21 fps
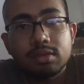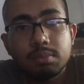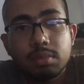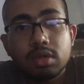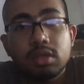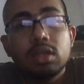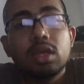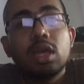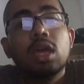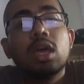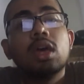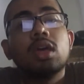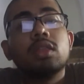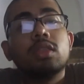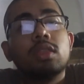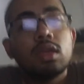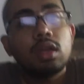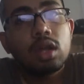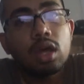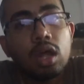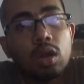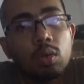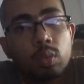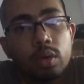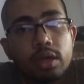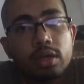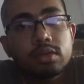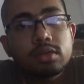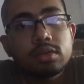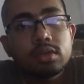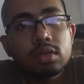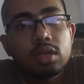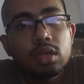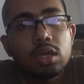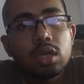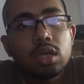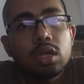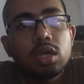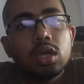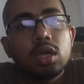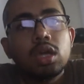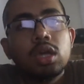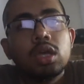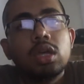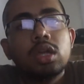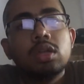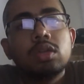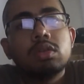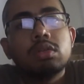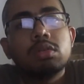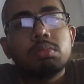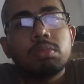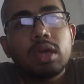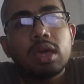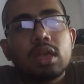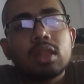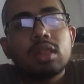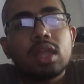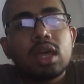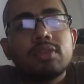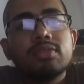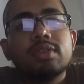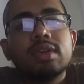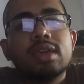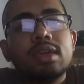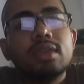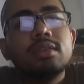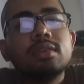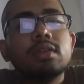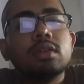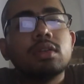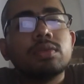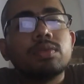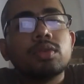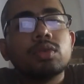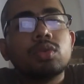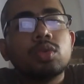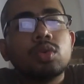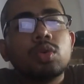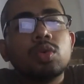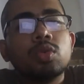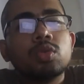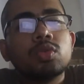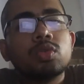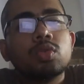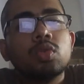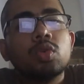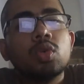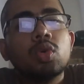But there are ways to make life easier for those